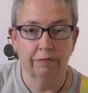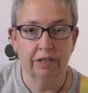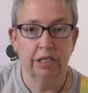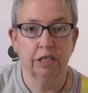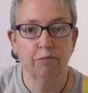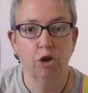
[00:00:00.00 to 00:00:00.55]
I've
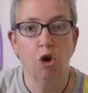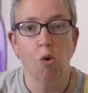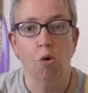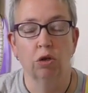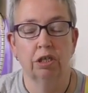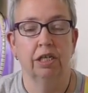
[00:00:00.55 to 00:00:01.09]
done some
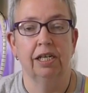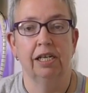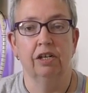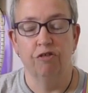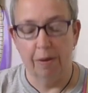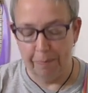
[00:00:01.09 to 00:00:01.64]
chords and a
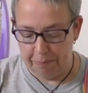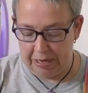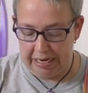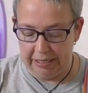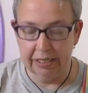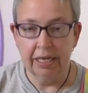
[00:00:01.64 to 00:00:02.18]
little drum
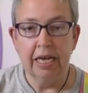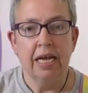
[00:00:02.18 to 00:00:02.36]
beat,